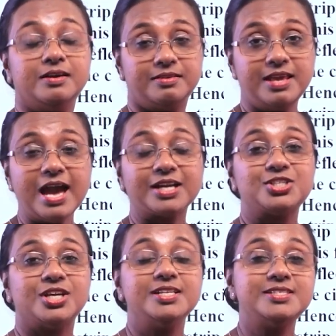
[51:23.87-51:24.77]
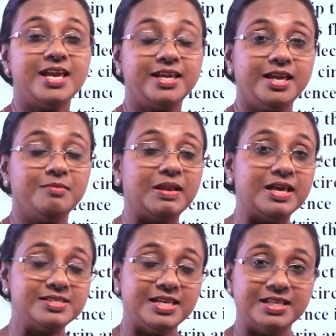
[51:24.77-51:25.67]
reactions taking
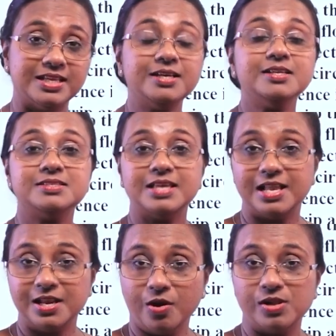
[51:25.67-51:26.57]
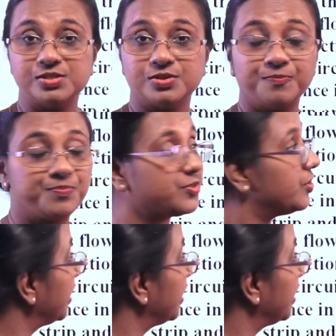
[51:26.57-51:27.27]
place in the cell also. So,